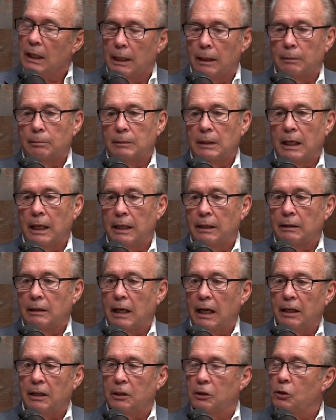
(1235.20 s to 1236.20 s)
yeah
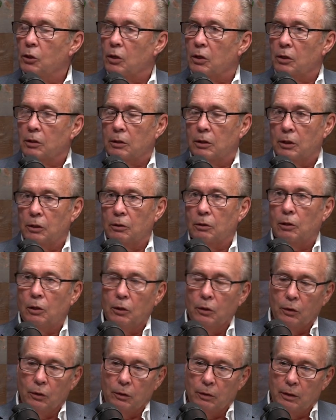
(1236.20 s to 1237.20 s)
and kind of to
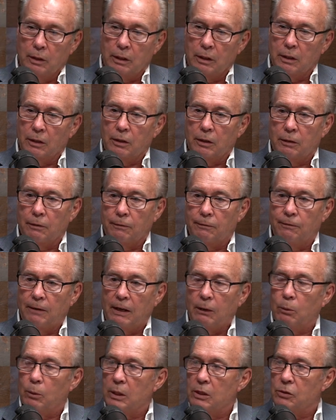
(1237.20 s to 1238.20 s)
conclude you know the
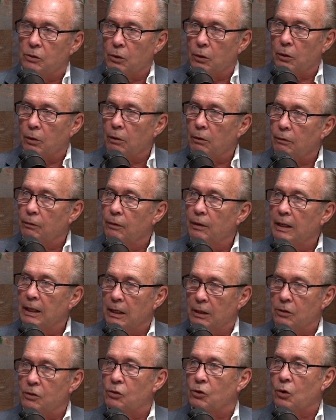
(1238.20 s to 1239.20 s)
federal reserve
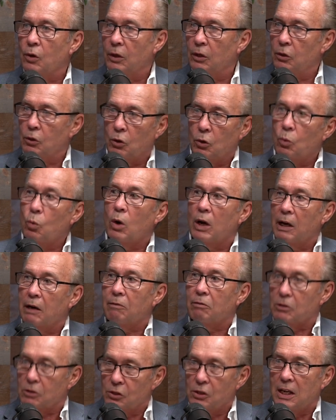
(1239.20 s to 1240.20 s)
is going to do
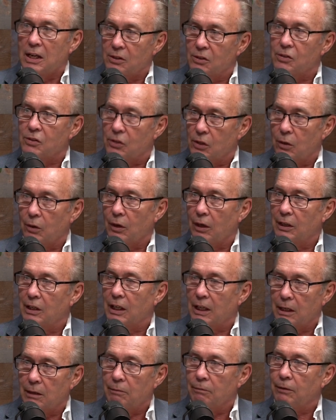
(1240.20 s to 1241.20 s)
whatever's necessary
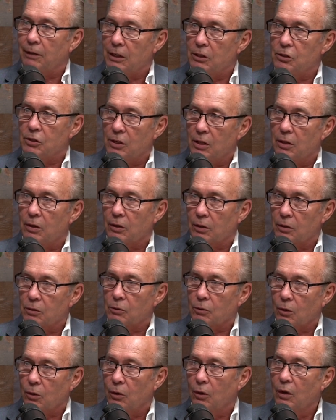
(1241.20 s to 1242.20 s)
to get inflation under
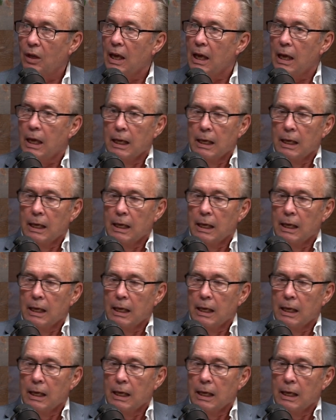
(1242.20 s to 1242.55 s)
control